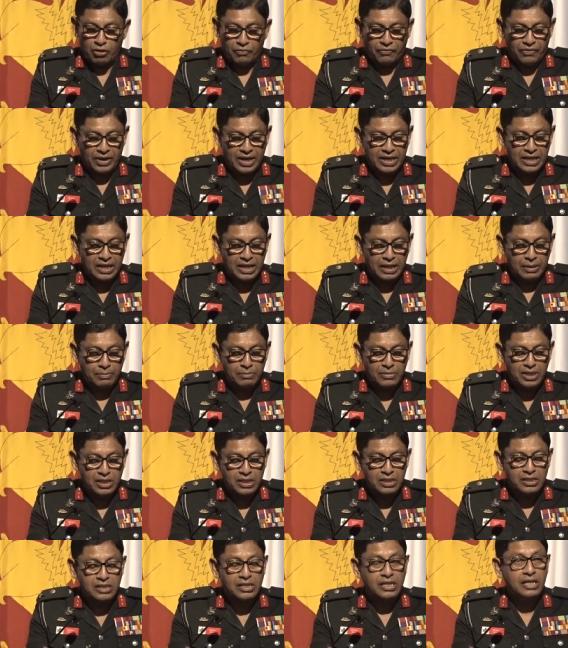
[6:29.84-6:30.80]
of an
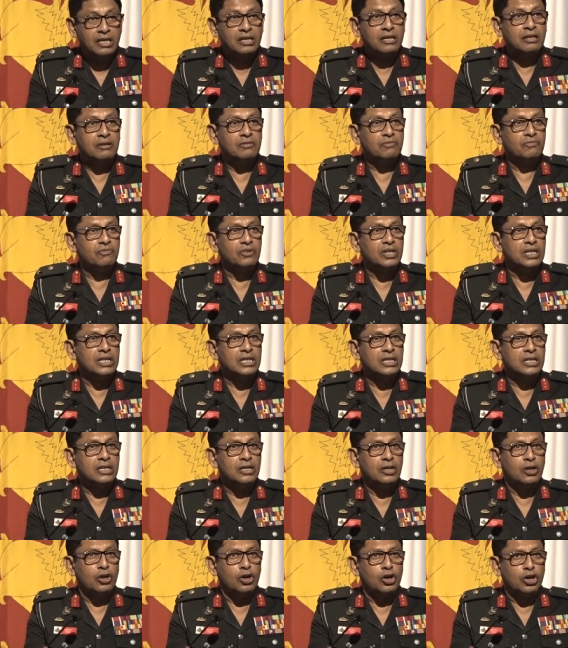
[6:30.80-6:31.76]
Emerging World
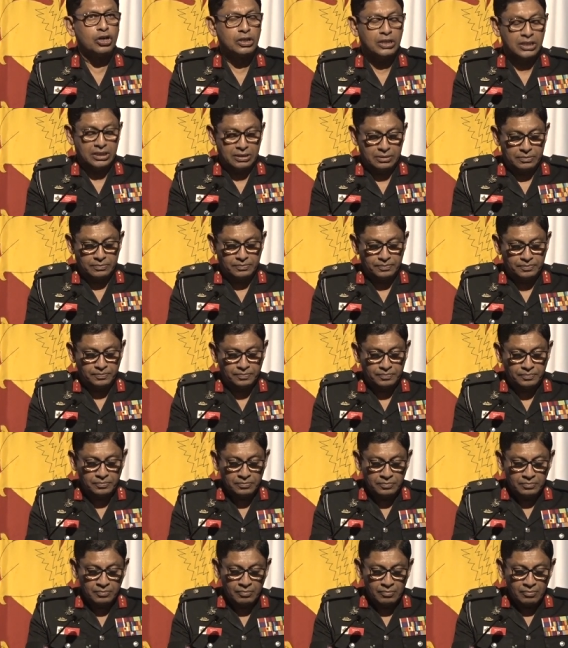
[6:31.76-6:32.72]
Order,
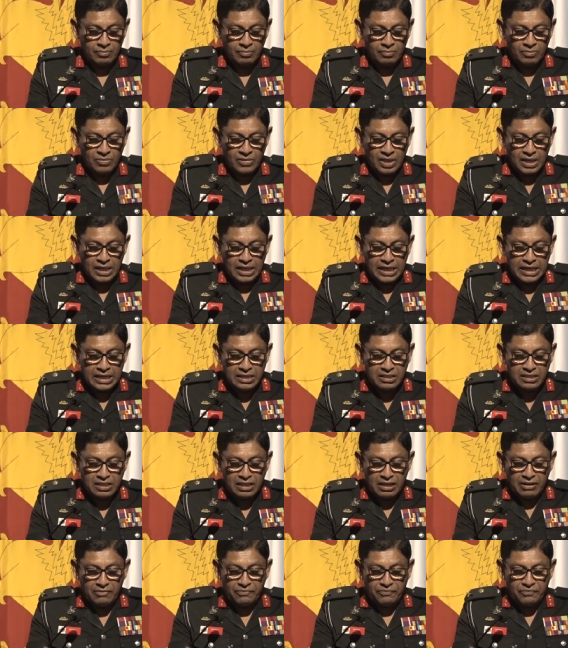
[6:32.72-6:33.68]

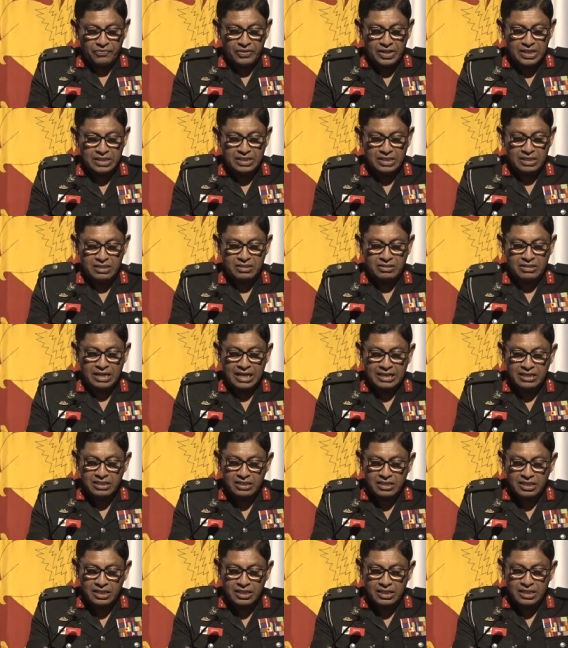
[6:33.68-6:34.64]
itself is a
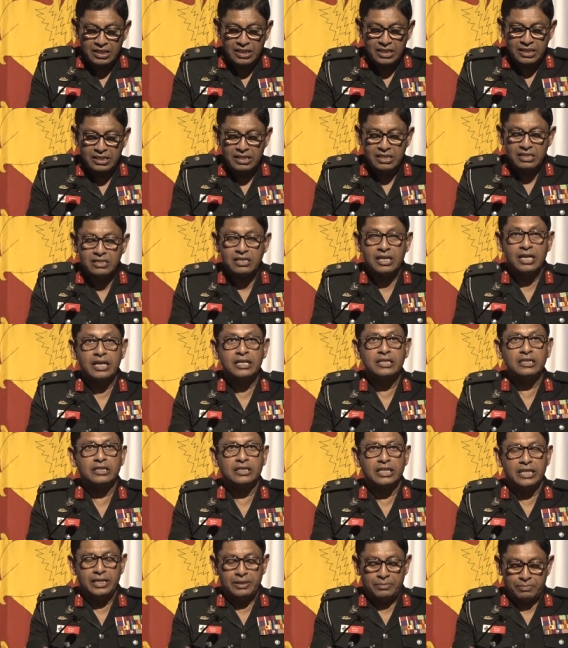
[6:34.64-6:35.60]
strategically
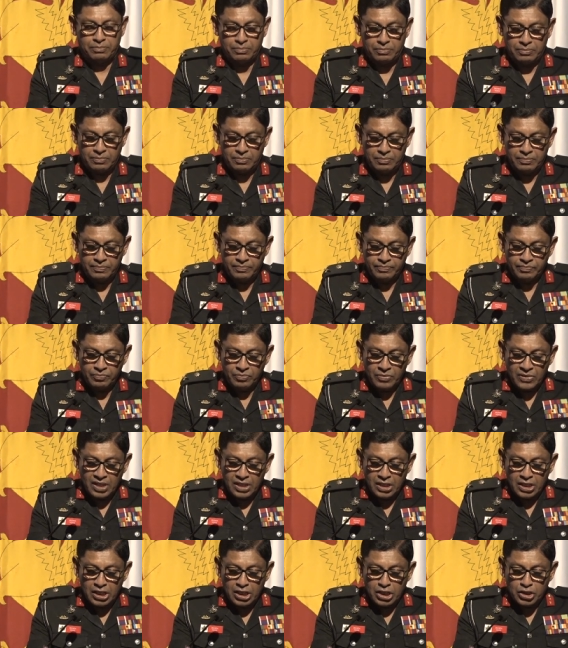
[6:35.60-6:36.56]
designed theme
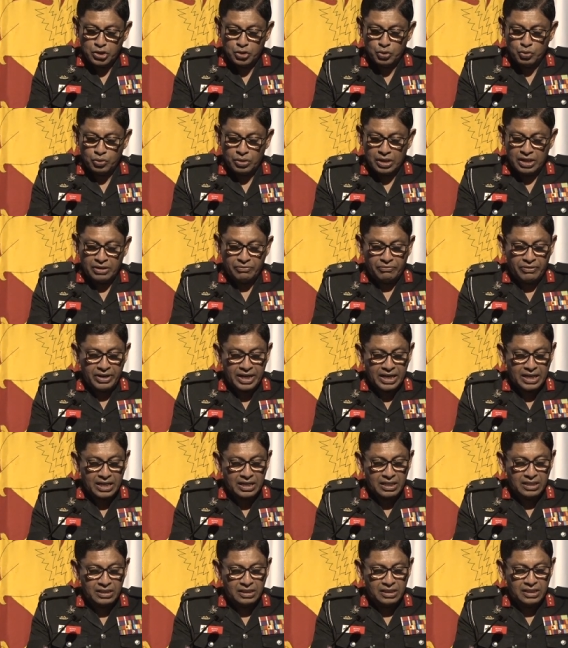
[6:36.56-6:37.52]
to
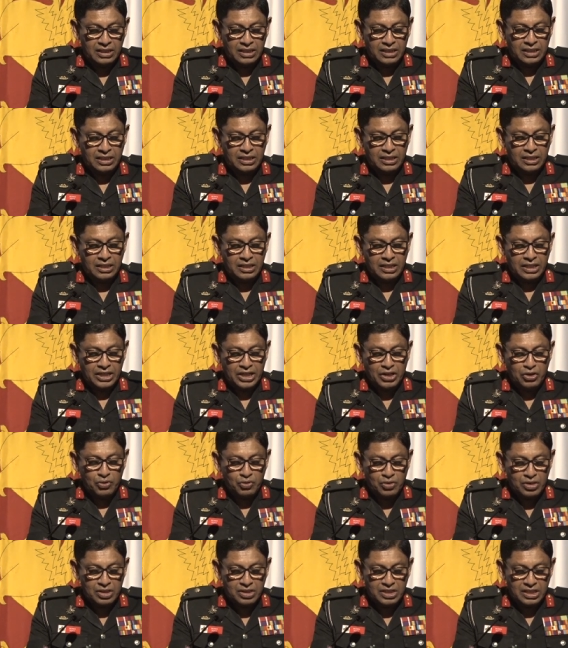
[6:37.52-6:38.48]
awaken the
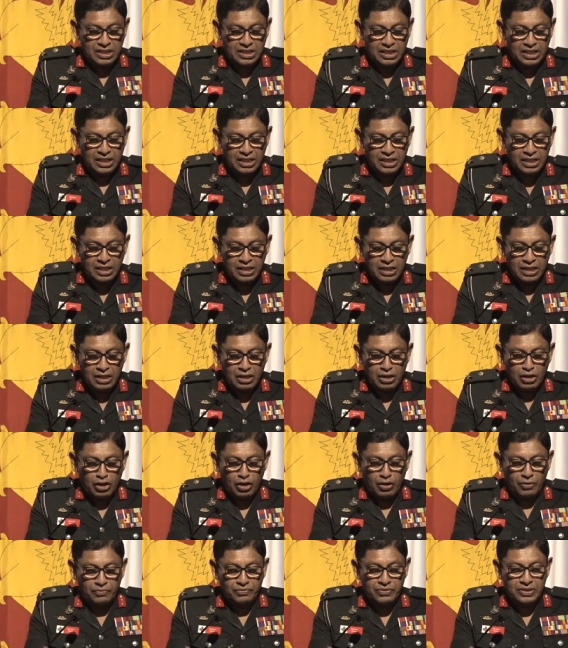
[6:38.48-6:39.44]
curiosity
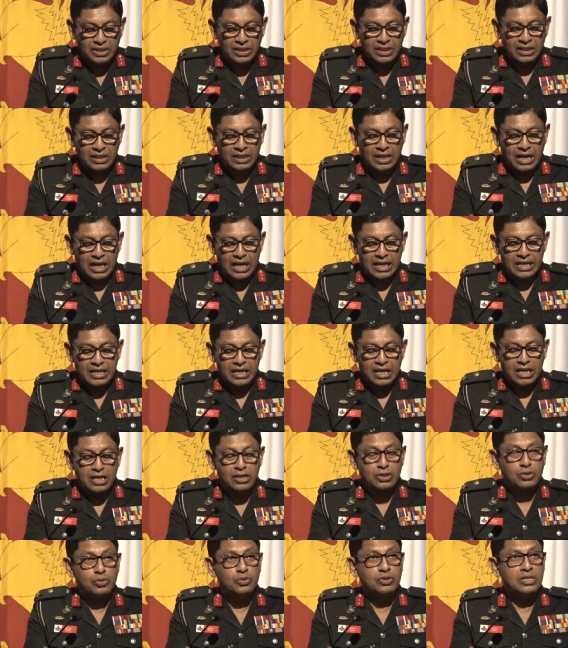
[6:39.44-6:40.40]
of the IR
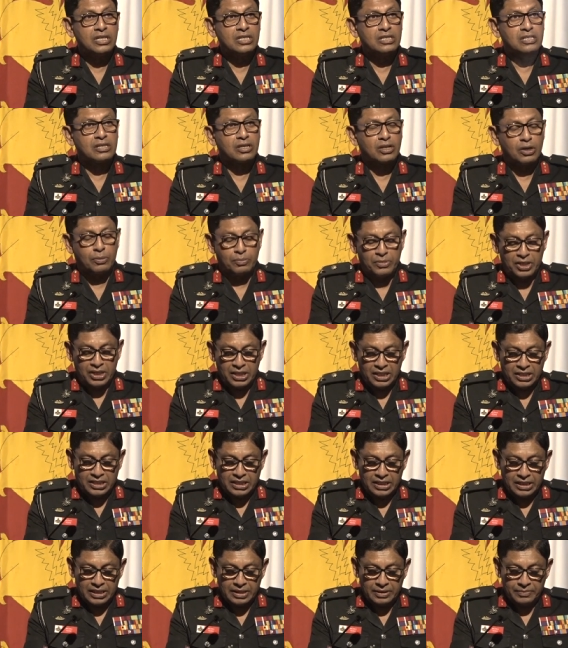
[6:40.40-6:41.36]
students
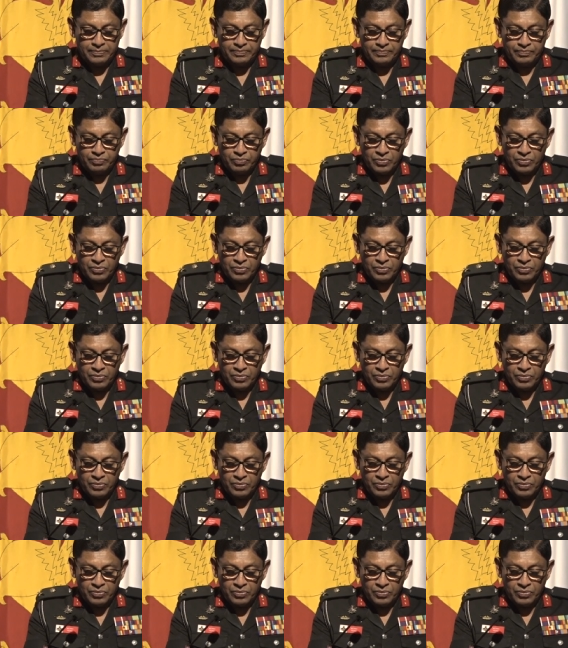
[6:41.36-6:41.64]
community